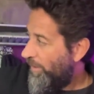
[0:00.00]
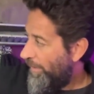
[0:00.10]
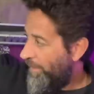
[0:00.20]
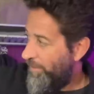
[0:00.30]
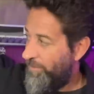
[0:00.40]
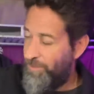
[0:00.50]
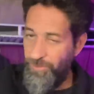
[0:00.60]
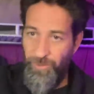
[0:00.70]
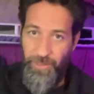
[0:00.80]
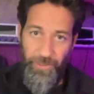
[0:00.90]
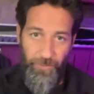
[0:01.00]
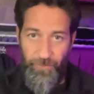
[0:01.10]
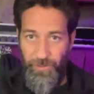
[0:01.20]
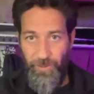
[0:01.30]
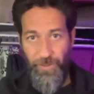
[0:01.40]
and doesn't
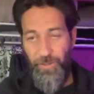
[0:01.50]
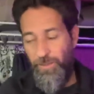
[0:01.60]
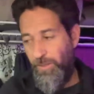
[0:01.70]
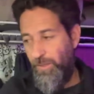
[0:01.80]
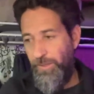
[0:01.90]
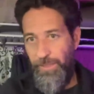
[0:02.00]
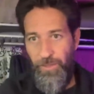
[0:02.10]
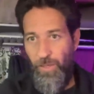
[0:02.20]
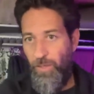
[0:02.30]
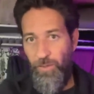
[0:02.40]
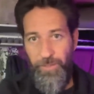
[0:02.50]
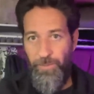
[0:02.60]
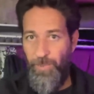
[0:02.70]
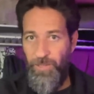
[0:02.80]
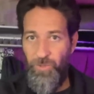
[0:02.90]
interfere uh, at all
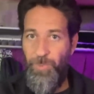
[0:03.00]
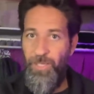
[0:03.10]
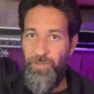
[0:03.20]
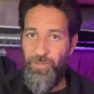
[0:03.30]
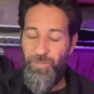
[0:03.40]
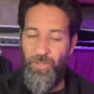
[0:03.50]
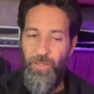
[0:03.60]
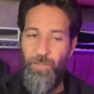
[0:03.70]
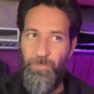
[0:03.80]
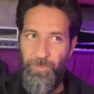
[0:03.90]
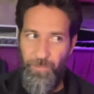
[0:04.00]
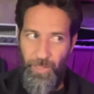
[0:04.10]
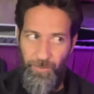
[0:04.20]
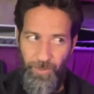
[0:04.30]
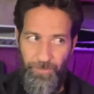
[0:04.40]
in my space
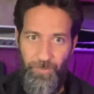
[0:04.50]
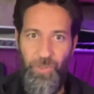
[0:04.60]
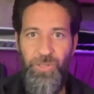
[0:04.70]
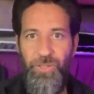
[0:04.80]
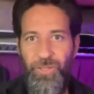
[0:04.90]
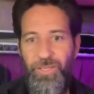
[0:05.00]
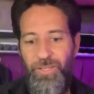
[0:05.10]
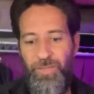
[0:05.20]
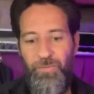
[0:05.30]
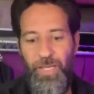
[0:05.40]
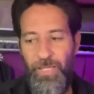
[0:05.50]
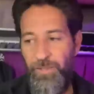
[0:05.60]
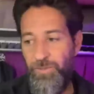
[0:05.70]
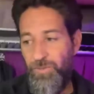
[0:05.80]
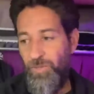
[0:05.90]
problem here in the
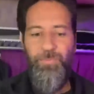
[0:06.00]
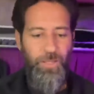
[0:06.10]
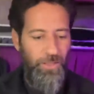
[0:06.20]
van. So